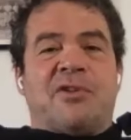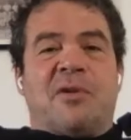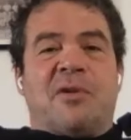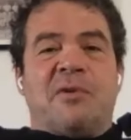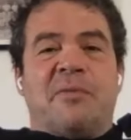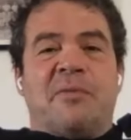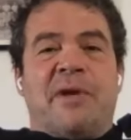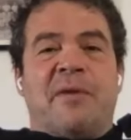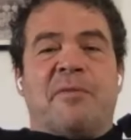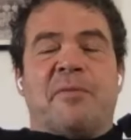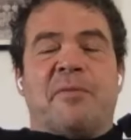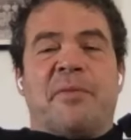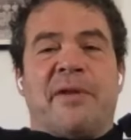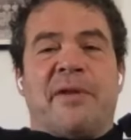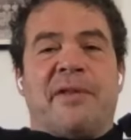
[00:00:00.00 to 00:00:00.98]
going to be better
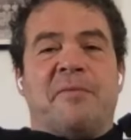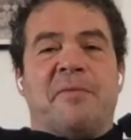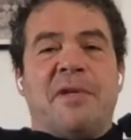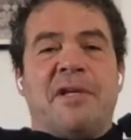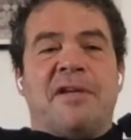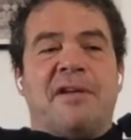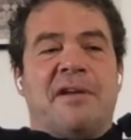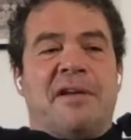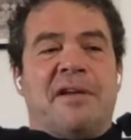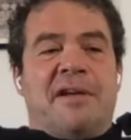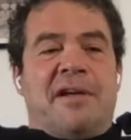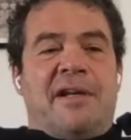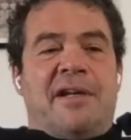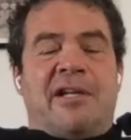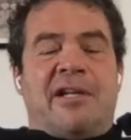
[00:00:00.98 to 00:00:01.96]
prepared than me,
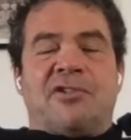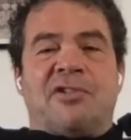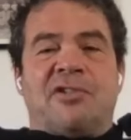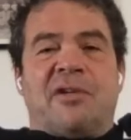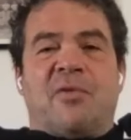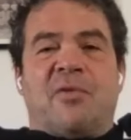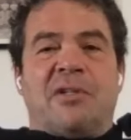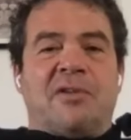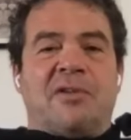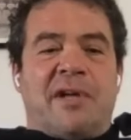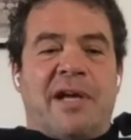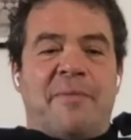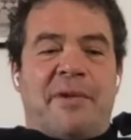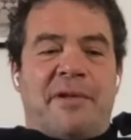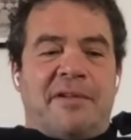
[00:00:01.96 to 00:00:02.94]
and I just didn't want to
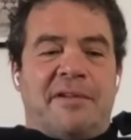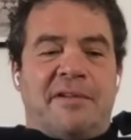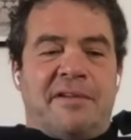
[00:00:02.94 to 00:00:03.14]
happen.